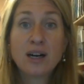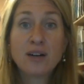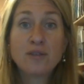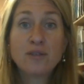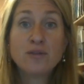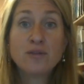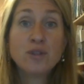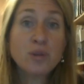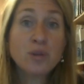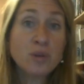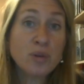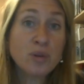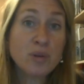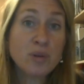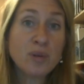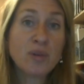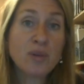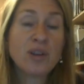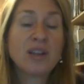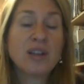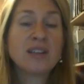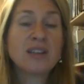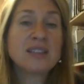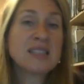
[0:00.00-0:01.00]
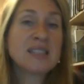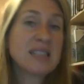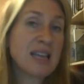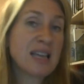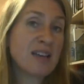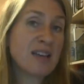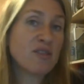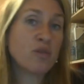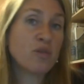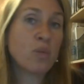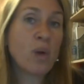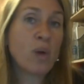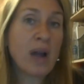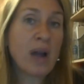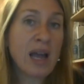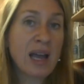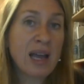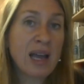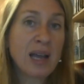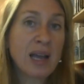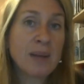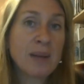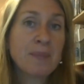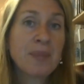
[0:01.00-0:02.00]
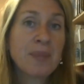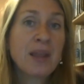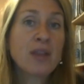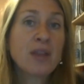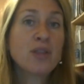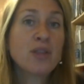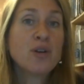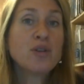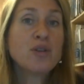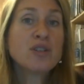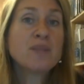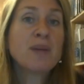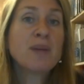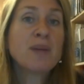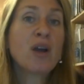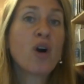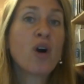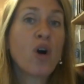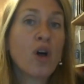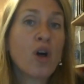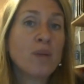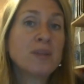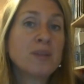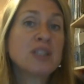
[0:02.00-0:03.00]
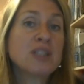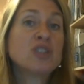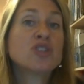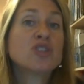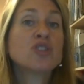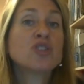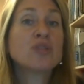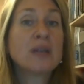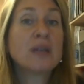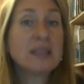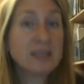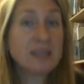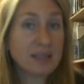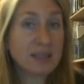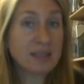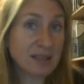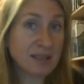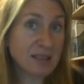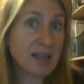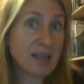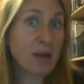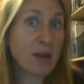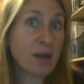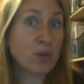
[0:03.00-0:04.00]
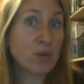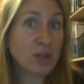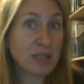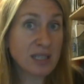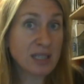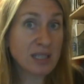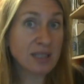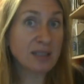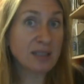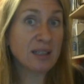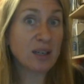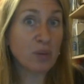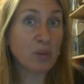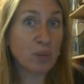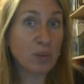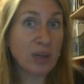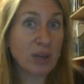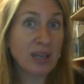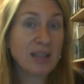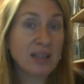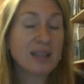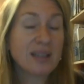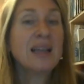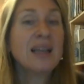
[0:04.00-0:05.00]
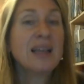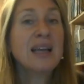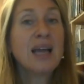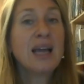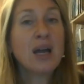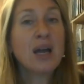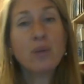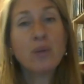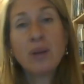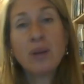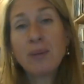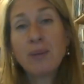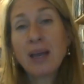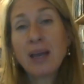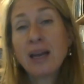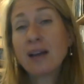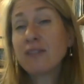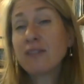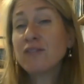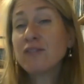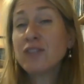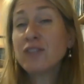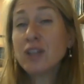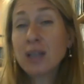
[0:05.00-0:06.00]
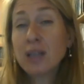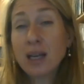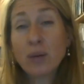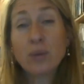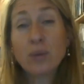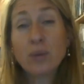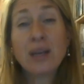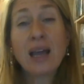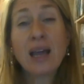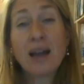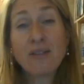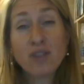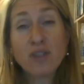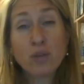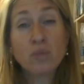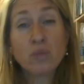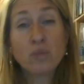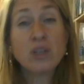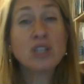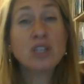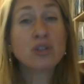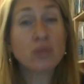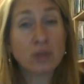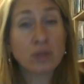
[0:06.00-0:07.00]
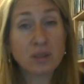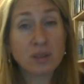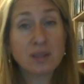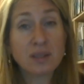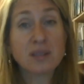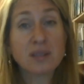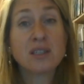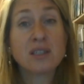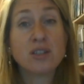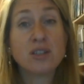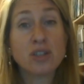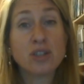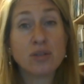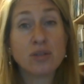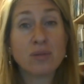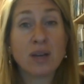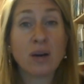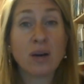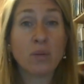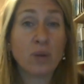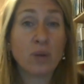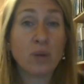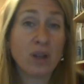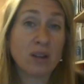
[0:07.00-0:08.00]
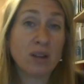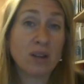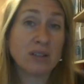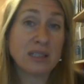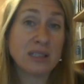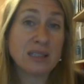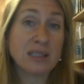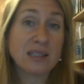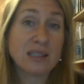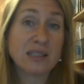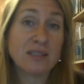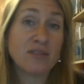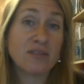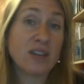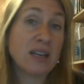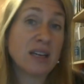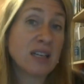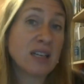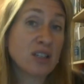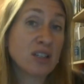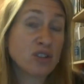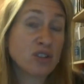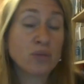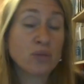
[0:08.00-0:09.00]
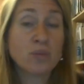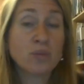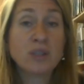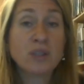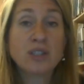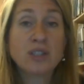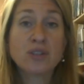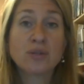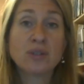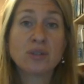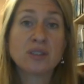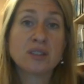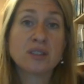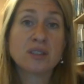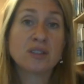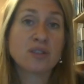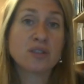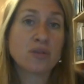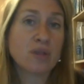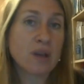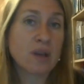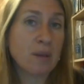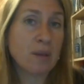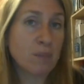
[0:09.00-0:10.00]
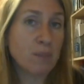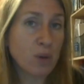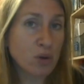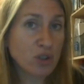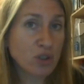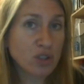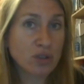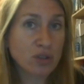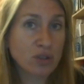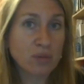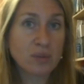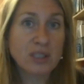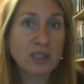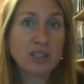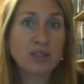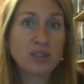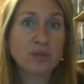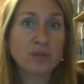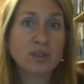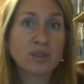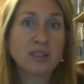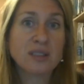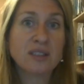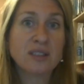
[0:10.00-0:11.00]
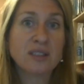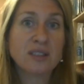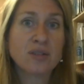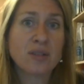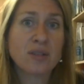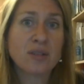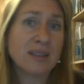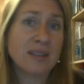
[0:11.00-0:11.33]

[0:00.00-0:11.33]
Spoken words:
food in a safe way. Those may all be stresses that we're dealing with. And we may not feel like we have the resources to do that, whether it's the financial resources or the emotional resources or